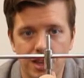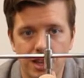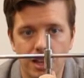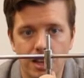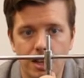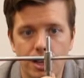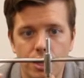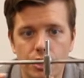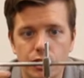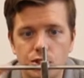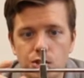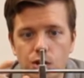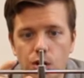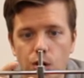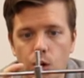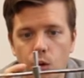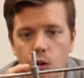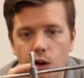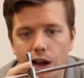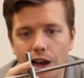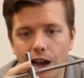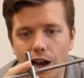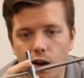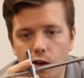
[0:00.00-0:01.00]

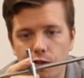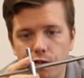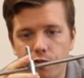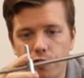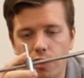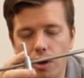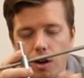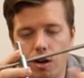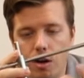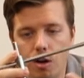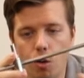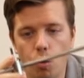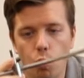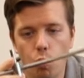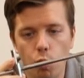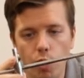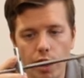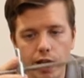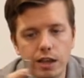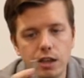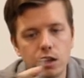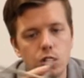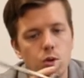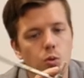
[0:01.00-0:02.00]
So how far
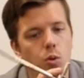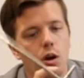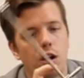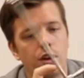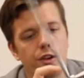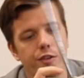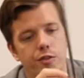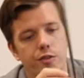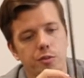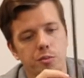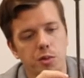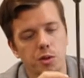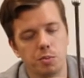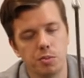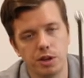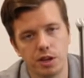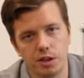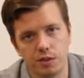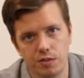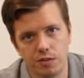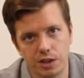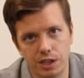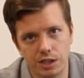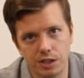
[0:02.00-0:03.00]
away you are from the
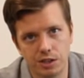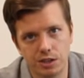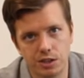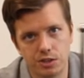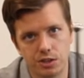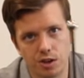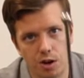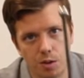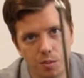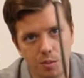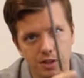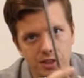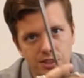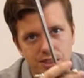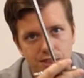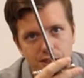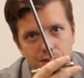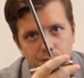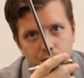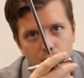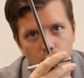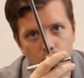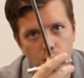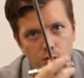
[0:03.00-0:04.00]
pivot determines the
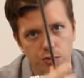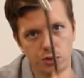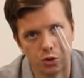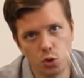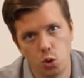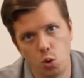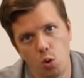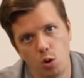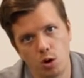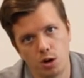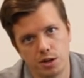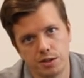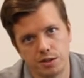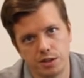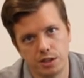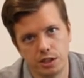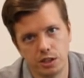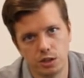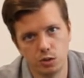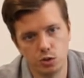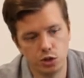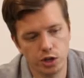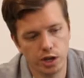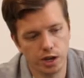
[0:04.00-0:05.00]
amount of torque that
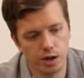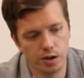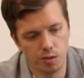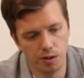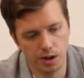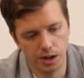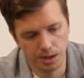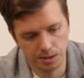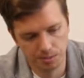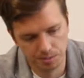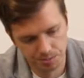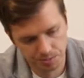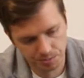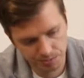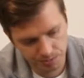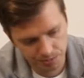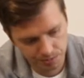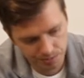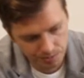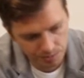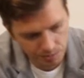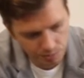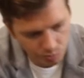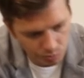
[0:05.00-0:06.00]
you generate.
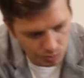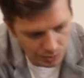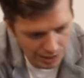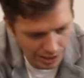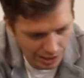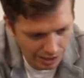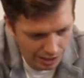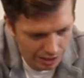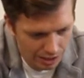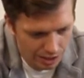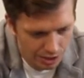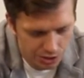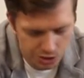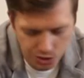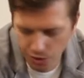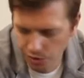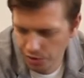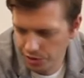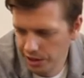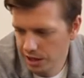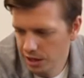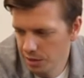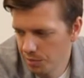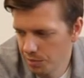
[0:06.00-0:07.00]
So
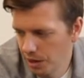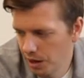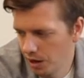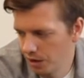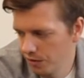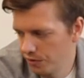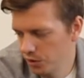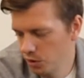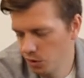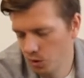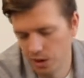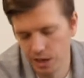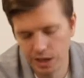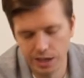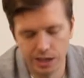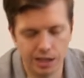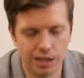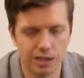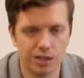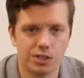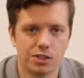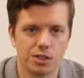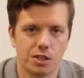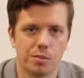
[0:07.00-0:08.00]
think about if you were
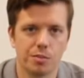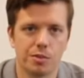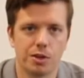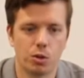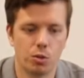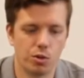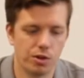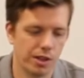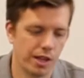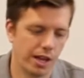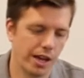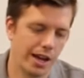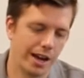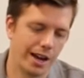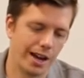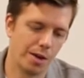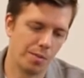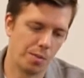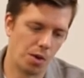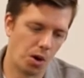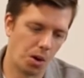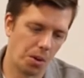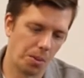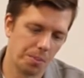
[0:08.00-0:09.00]
hitting something with a
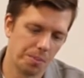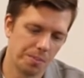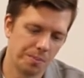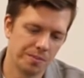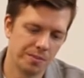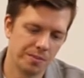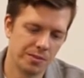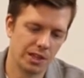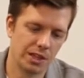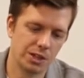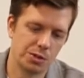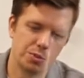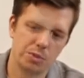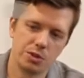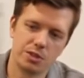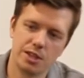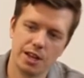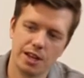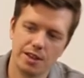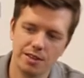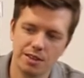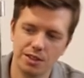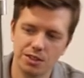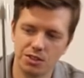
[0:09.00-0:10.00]
hammer. Let's
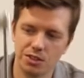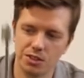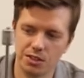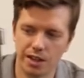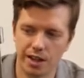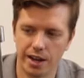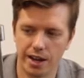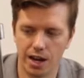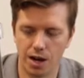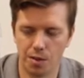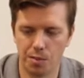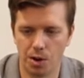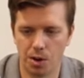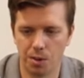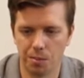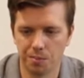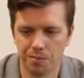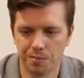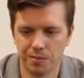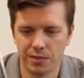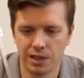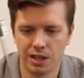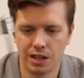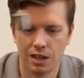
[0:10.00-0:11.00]
pretend this is a hammer.
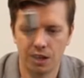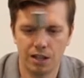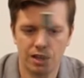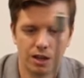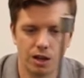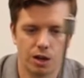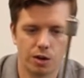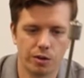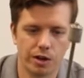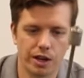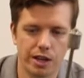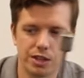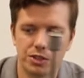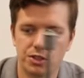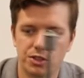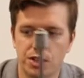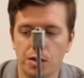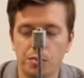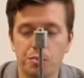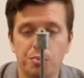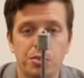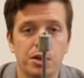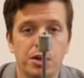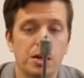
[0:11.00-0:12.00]
Okay,
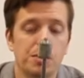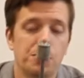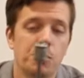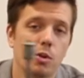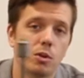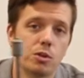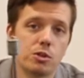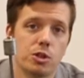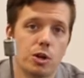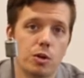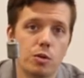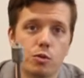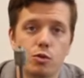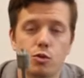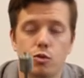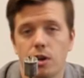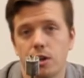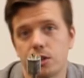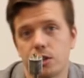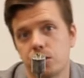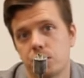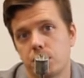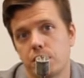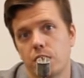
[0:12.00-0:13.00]
some people don't
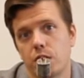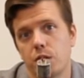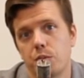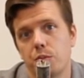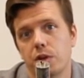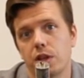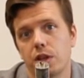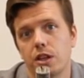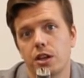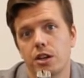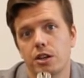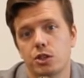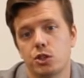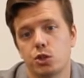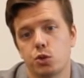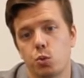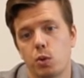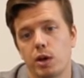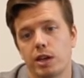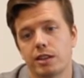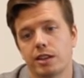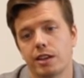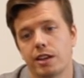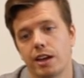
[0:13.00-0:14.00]
trust their ability to
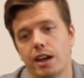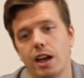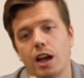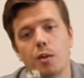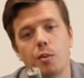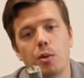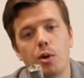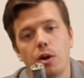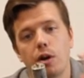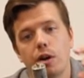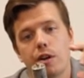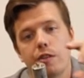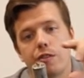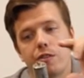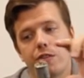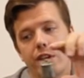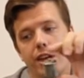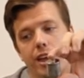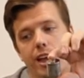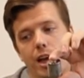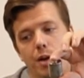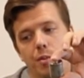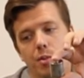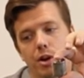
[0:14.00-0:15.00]
swing the hammer. If the
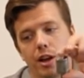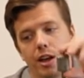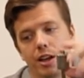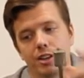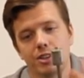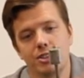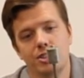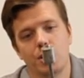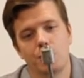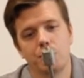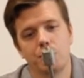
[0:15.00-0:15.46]
hammer head is up